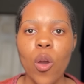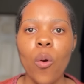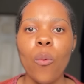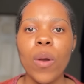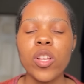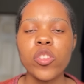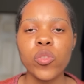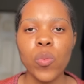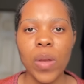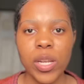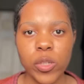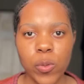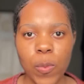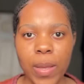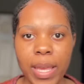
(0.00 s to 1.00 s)
what you are
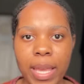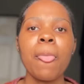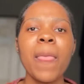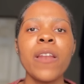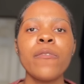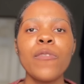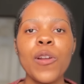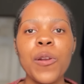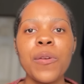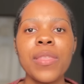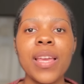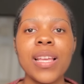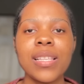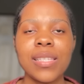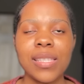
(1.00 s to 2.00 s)
doing. Then follow the
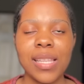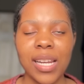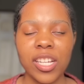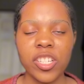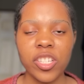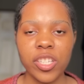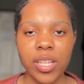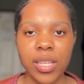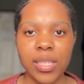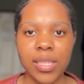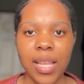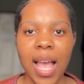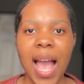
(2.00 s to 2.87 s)
instructions.